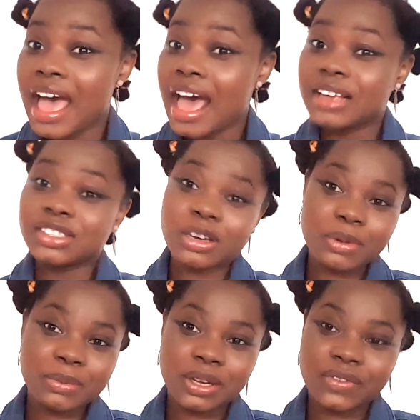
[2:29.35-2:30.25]
And so,
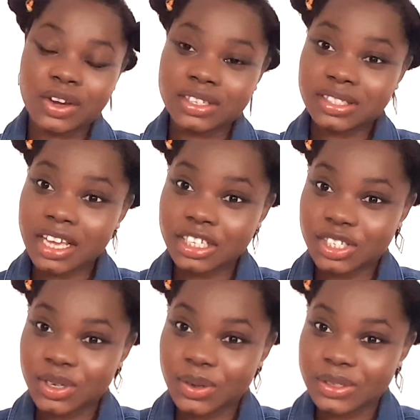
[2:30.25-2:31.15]
people of God, stay
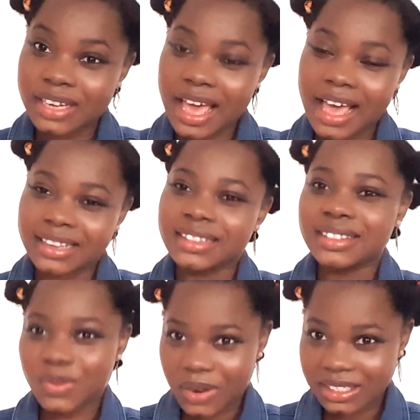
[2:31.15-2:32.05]
tuned. And
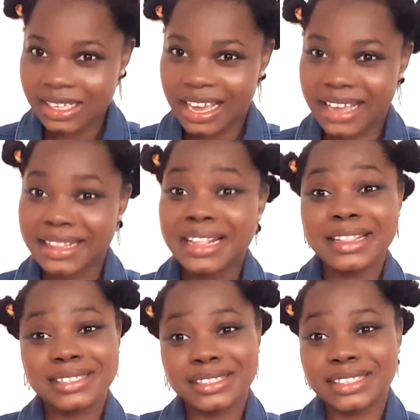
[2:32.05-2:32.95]
once again,
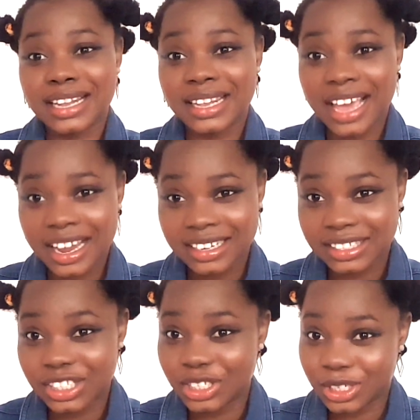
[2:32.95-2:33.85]
this is the
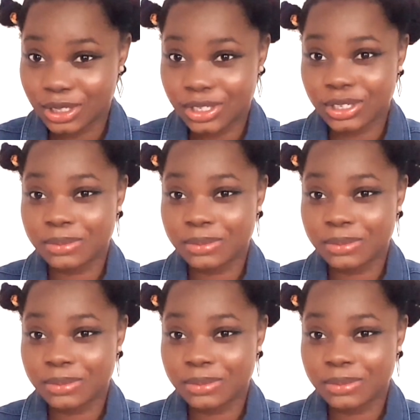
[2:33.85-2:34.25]
Lioness YouTube